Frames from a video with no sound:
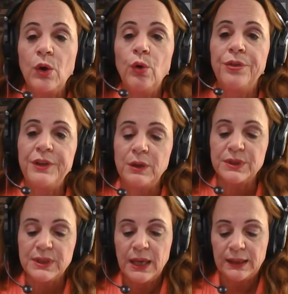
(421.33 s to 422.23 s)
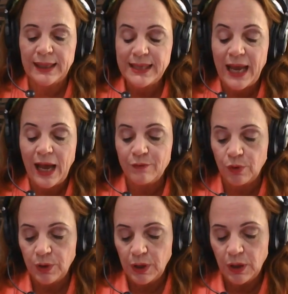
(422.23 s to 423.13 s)
thing was let's have
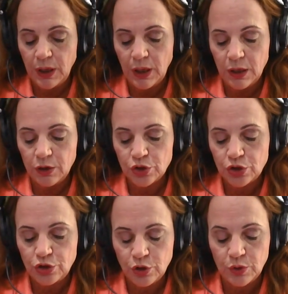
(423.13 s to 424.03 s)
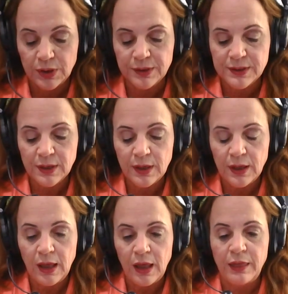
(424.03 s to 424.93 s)
students
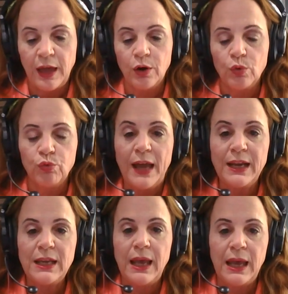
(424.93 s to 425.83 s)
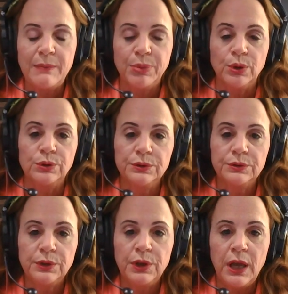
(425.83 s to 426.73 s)
that are ready, able,
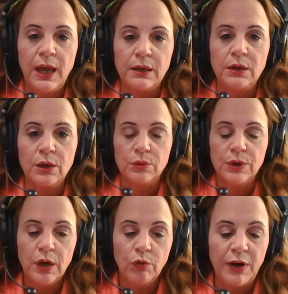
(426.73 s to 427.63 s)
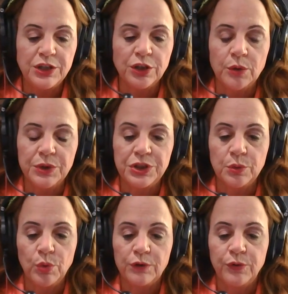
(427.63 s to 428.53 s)
and you know, ready to go into the
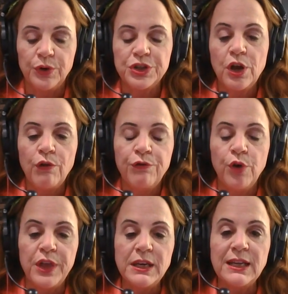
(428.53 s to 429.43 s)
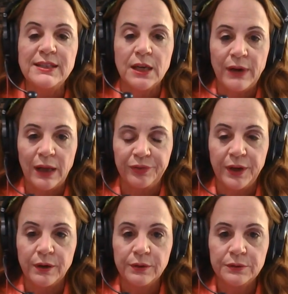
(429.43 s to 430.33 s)
workforce for the needs that are out
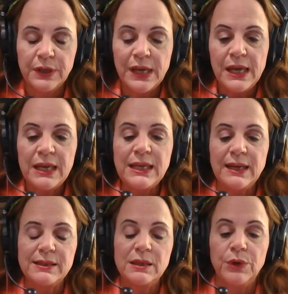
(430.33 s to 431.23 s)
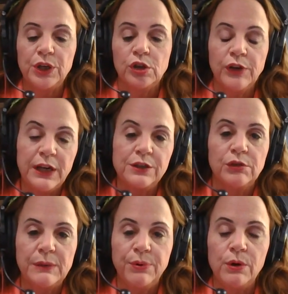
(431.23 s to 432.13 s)
there. He doesn't want to create a
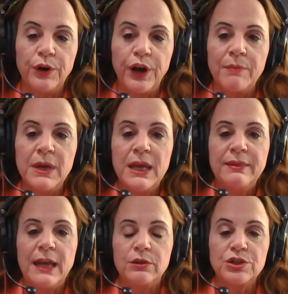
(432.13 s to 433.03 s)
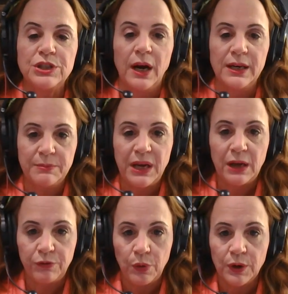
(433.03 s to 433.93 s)
degree program that there's not a
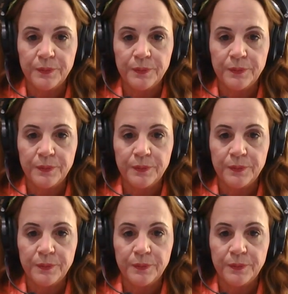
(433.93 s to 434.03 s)
demand for.